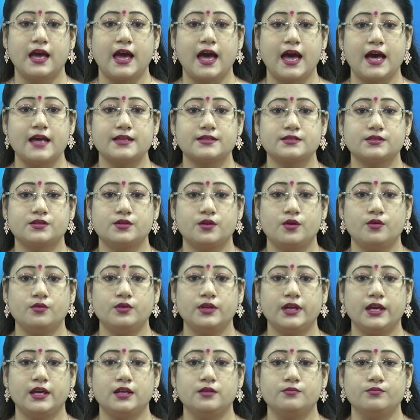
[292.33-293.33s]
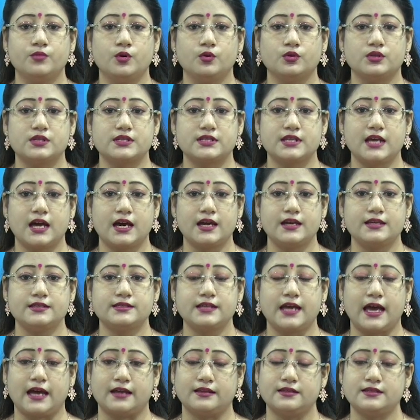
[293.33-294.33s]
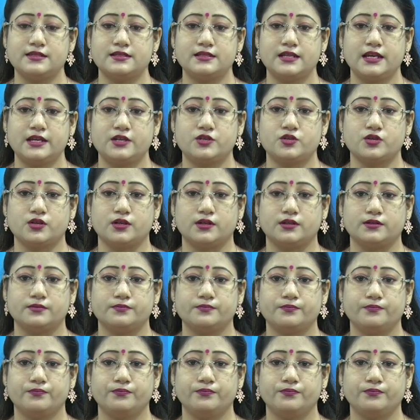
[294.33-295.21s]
has grown in both size and stature.